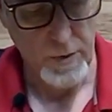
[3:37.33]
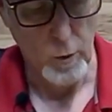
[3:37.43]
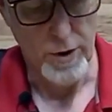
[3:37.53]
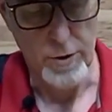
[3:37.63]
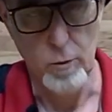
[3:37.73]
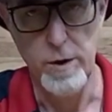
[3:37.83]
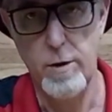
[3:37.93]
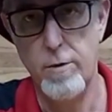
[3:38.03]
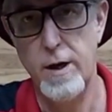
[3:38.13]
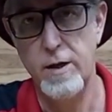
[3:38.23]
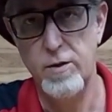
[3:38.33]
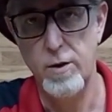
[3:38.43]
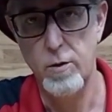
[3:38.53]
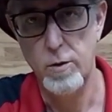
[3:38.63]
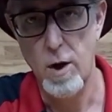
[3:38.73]
which recreates
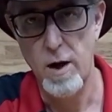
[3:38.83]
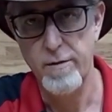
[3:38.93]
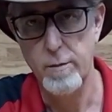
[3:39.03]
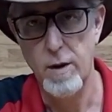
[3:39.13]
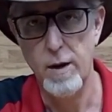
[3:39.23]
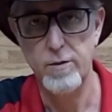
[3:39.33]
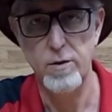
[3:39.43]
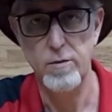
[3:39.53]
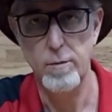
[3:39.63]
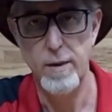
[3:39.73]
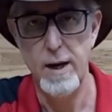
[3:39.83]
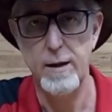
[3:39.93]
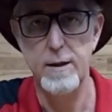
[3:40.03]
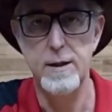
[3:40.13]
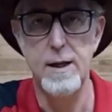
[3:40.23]
the old coffin boxes from back
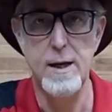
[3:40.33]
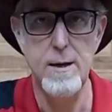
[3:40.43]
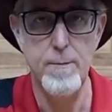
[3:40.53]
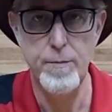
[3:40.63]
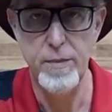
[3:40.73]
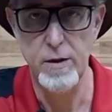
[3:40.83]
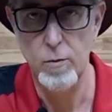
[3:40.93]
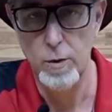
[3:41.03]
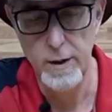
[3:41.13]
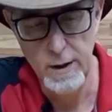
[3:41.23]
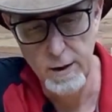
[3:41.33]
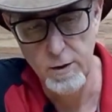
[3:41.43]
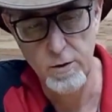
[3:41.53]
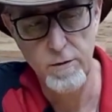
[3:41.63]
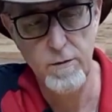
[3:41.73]
in the day. This one
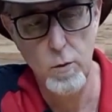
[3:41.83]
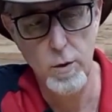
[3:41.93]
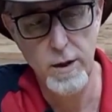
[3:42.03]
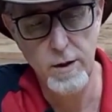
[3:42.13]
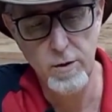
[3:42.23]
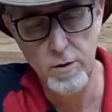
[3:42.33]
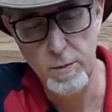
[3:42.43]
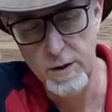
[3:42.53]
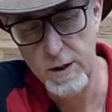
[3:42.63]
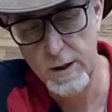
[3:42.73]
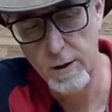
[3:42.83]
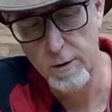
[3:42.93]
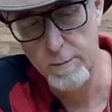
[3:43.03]
is for his particular